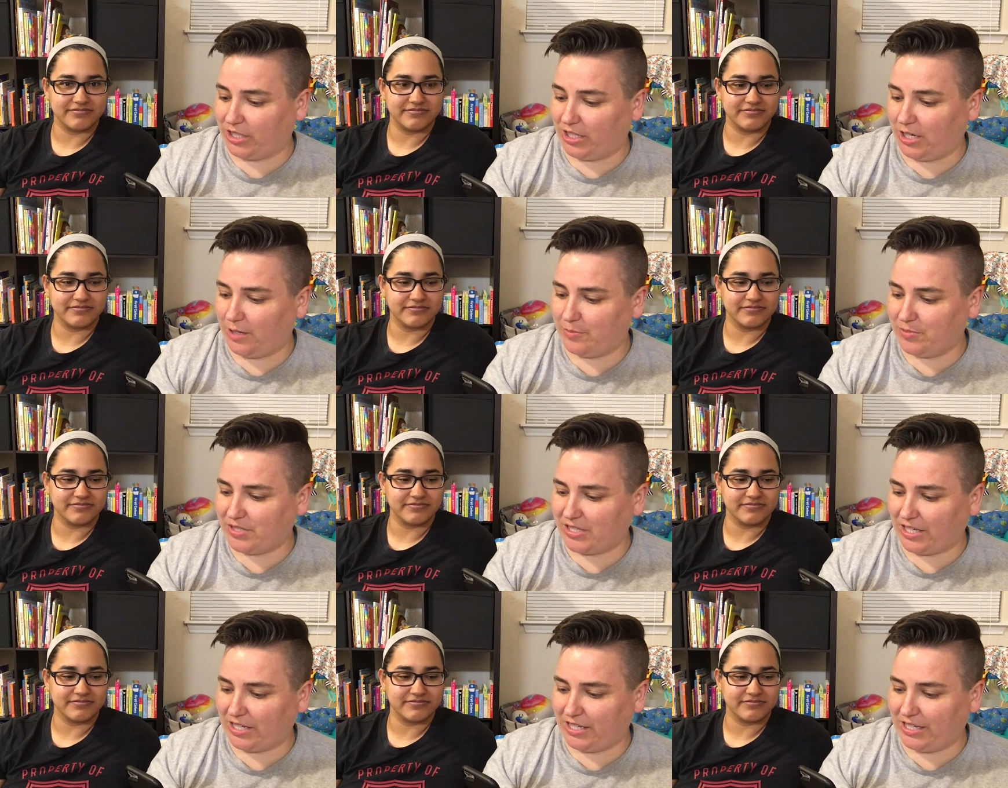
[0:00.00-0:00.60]
Speaker 1: an
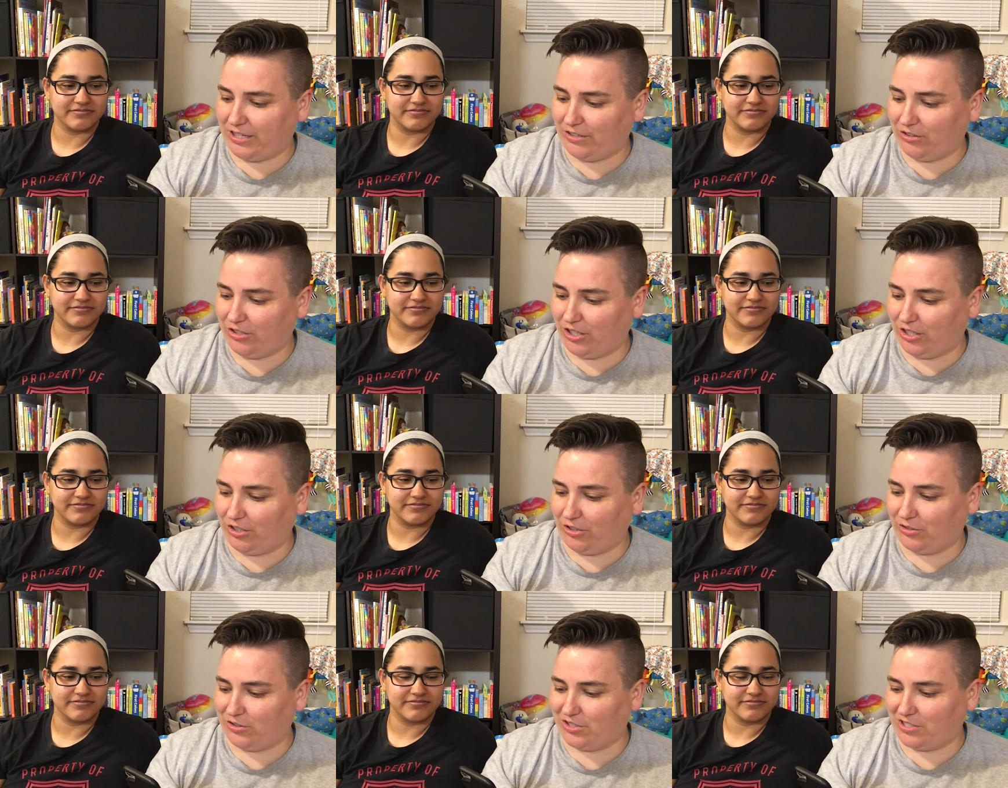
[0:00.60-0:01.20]
upside down
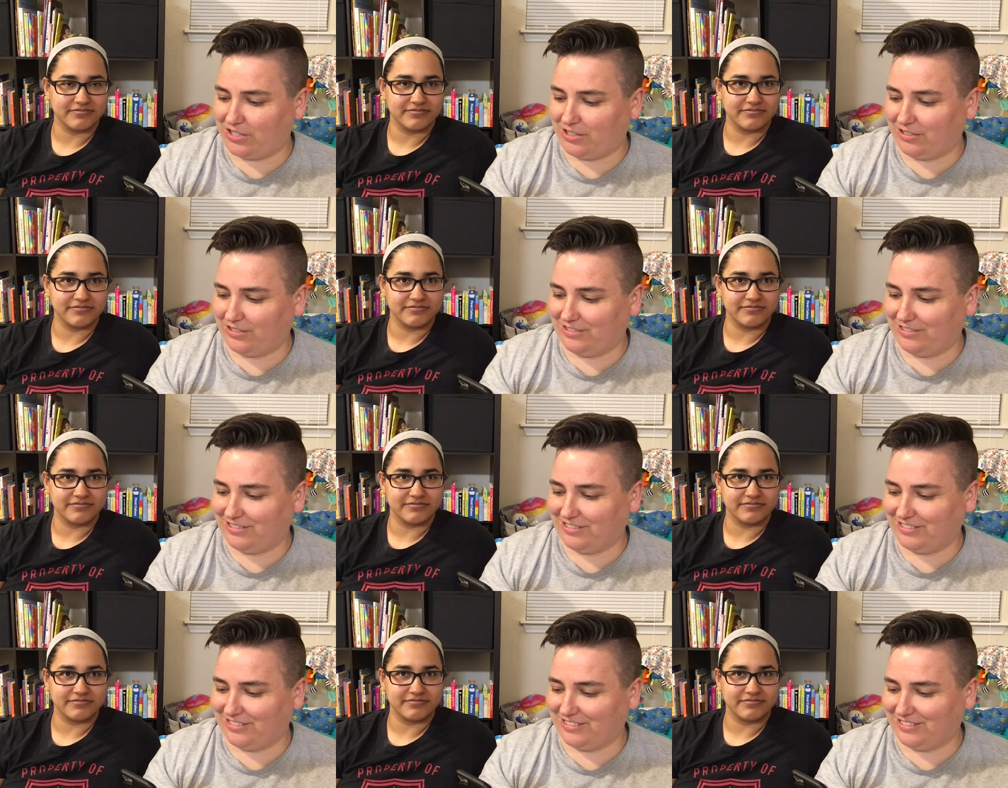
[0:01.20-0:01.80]
nose?
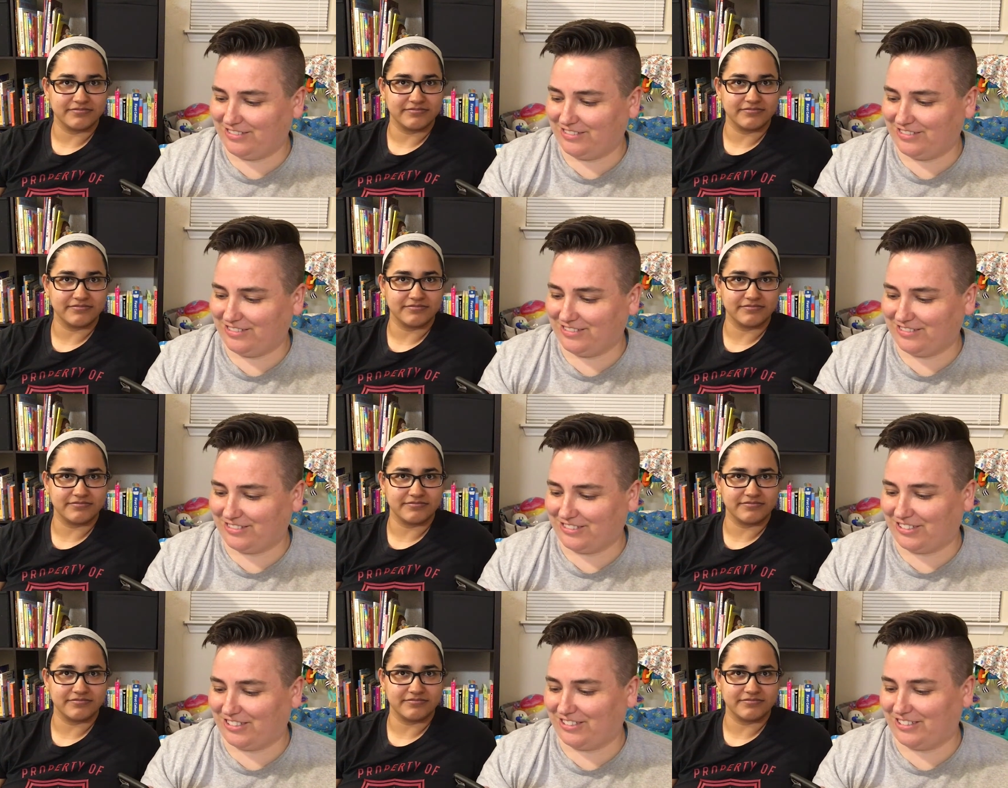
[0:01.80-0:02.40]

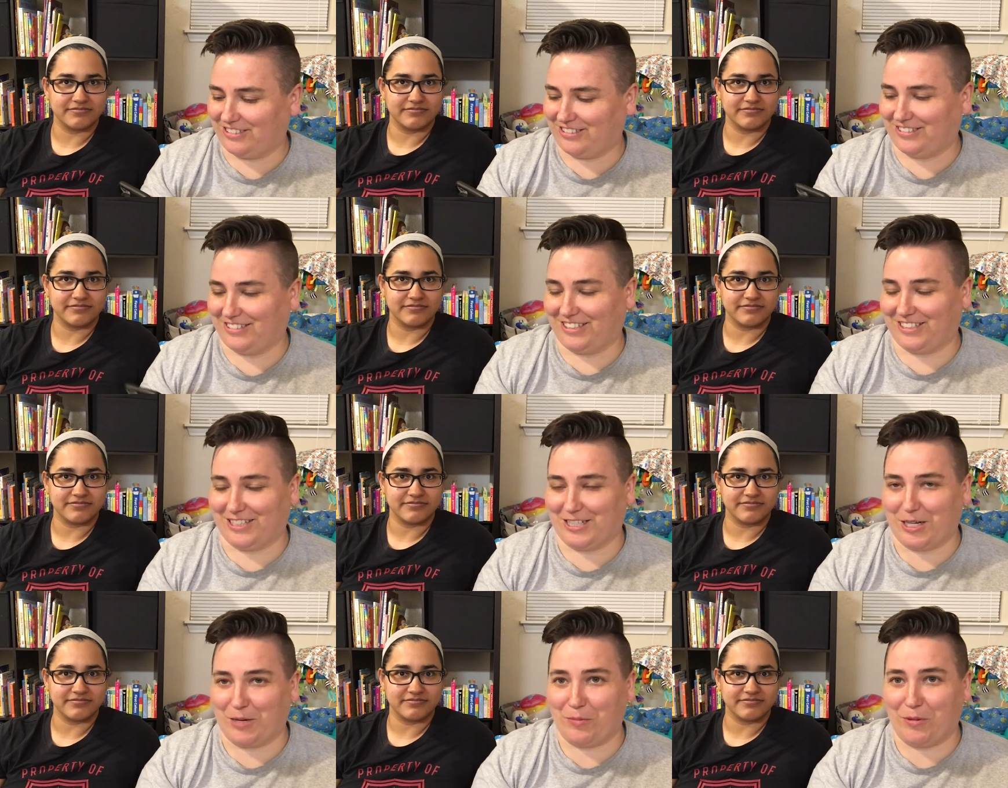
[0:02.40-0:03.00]

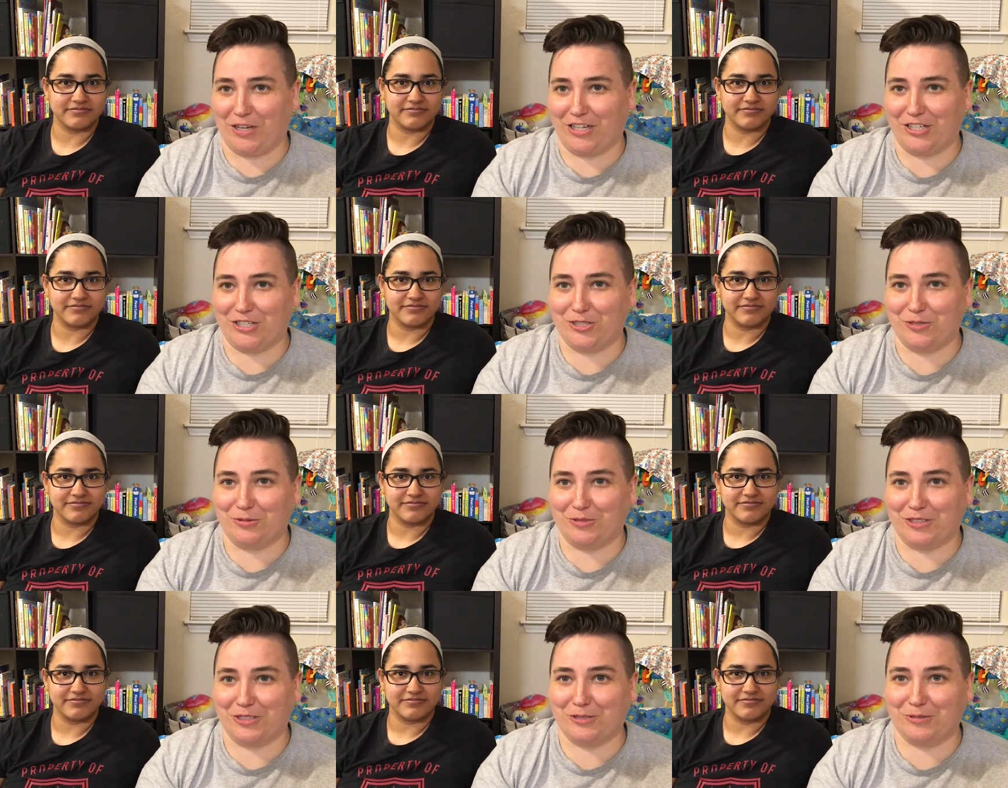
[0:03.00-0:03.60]
I think I might get
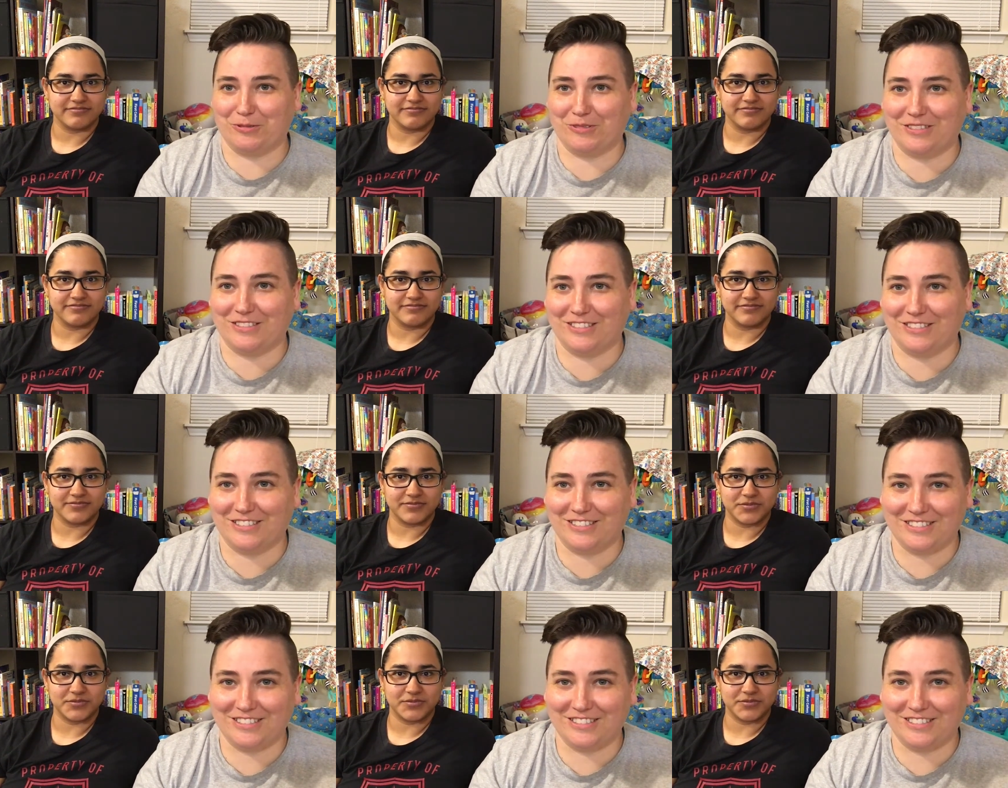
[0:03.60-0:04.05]
you with this one.